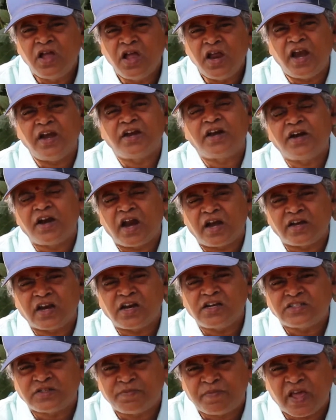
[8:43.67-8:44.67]

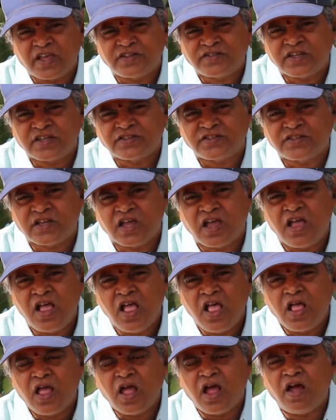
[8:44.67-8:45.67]
interdental spaces
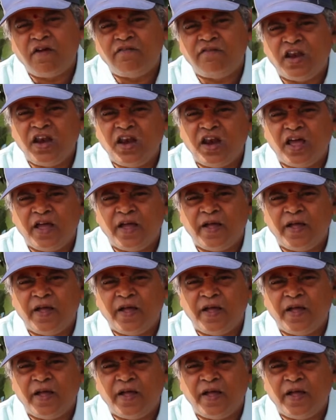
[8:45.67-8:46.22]
will